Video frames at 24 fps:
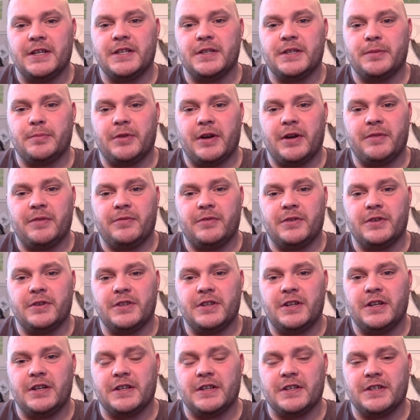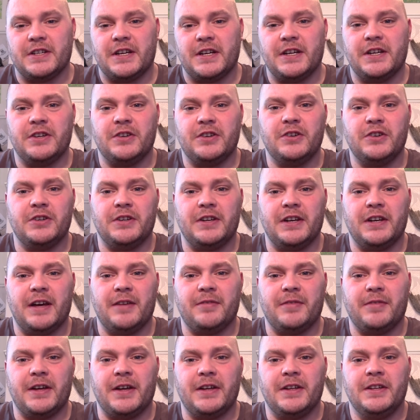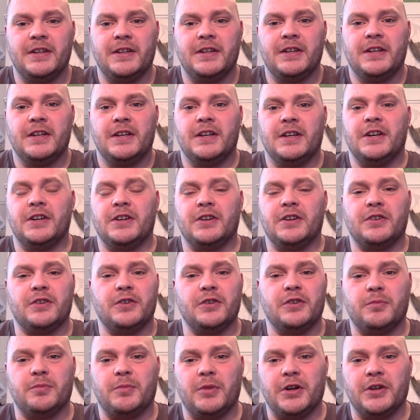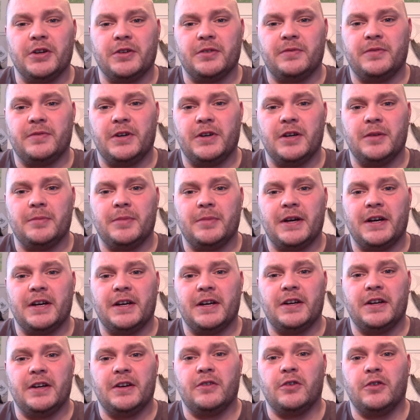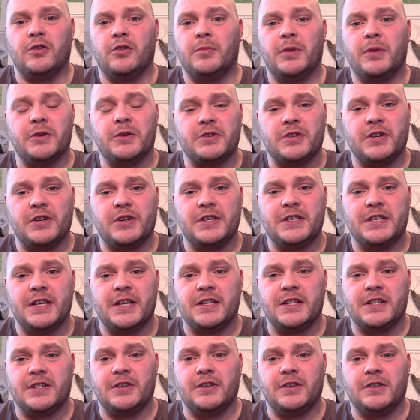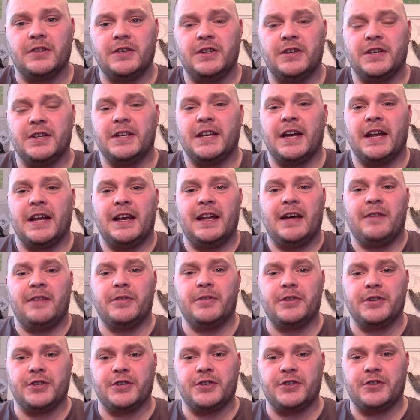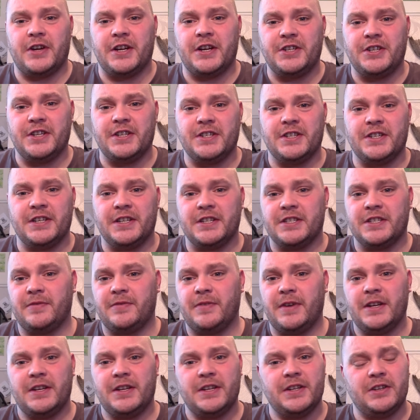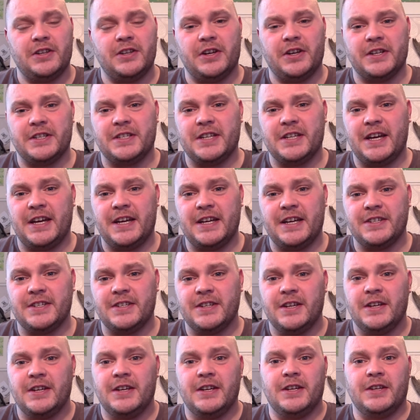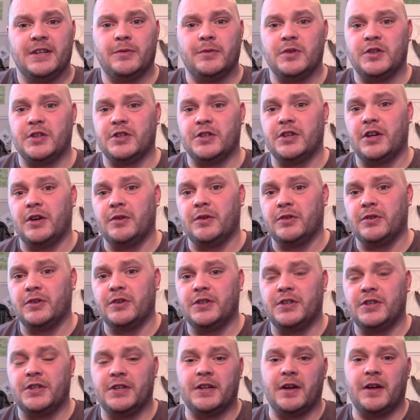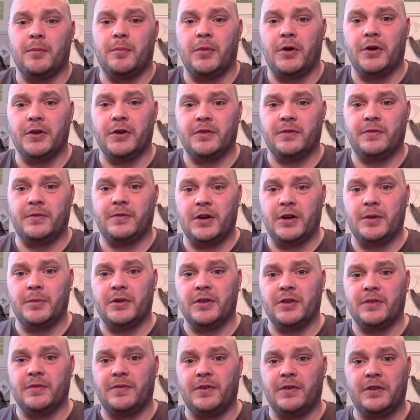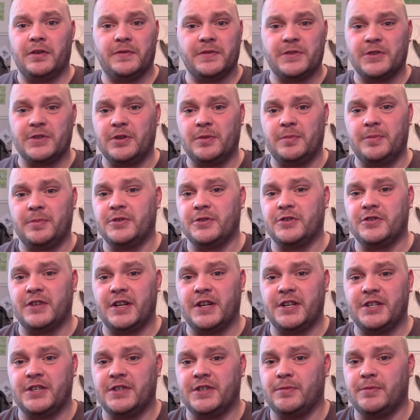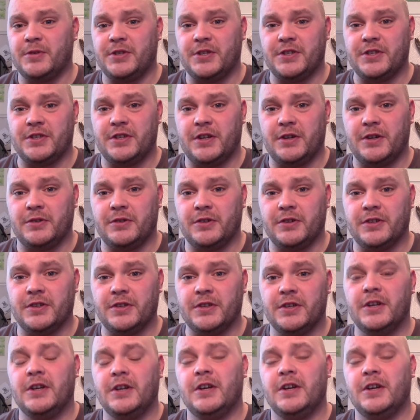It is preference. Like I say, a good leather and a good microfiber are almost identical. You can get leather that stretches and it's thin and like tears, which is no good. You can get microfiber that fluffs up and stretches, which is no good.